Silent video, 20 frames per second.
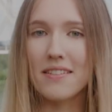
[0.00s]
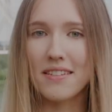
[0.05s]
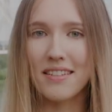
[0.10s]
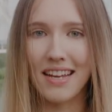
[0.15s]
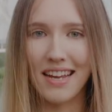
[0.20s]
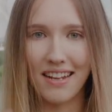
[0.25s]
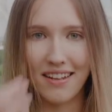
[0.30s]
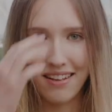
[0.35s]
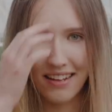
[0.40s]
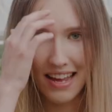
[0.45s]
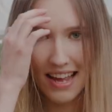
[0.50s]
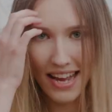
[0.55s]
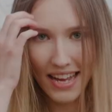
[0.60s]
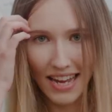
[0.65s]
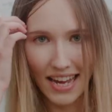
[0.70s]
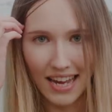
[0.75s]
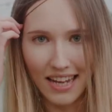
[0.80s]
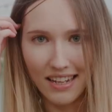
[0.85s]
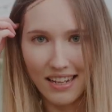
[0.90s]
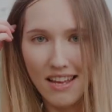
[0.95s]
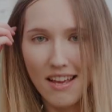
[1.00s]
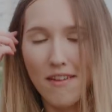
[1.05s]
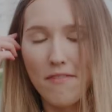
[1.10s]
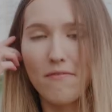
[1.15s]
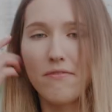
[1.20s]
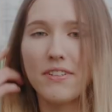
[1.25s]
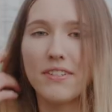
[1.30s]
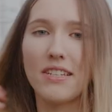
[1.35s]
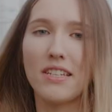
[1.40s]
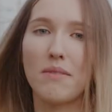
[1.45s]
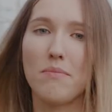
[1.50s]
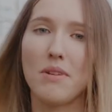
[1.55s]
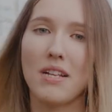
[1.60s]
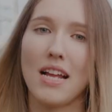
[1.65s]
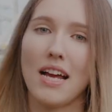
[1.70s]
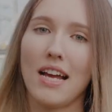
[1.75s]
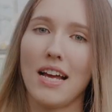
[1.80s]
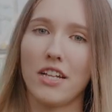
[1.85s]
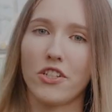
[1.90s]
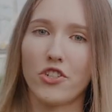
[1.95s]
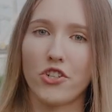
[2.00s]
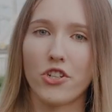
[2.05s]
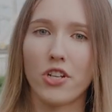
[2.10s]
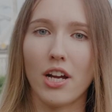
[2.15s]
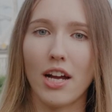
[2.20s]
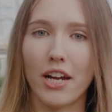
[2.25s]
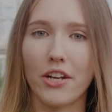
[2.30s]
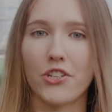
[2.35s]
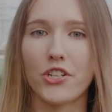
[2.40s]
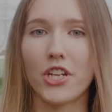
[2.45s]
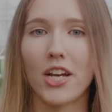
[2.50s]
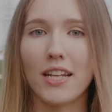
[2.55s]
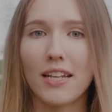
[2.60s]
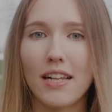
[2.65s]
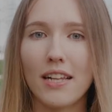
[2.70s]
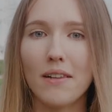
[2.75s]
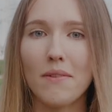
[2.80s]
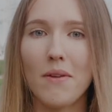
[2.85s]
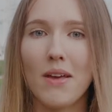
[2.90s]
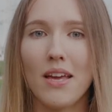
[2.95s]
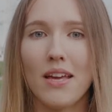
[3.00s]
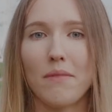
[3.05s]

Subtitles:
then again visit Mila and Sky channel,